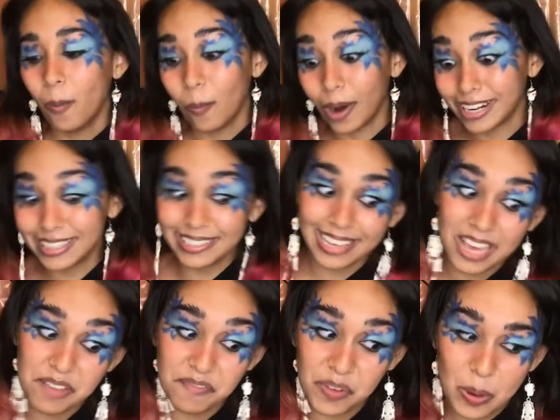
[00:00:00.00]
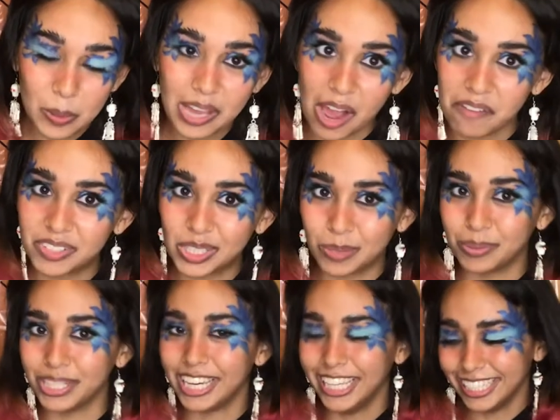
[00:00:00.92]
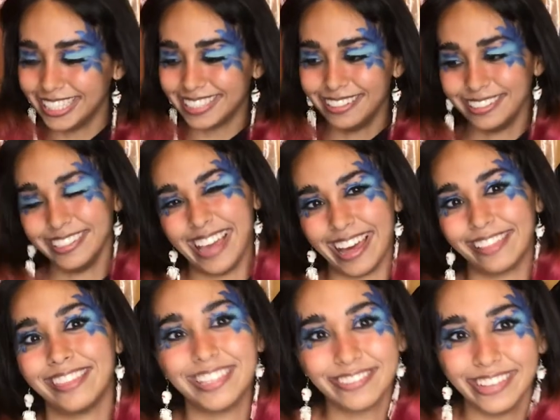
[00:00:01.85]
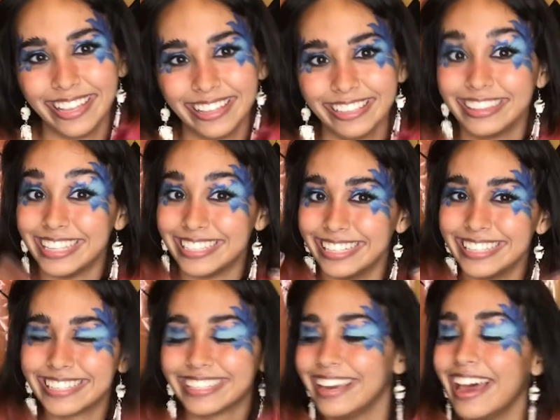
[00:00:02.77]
wanted to eat food comfortably. So yeah, that's what this is.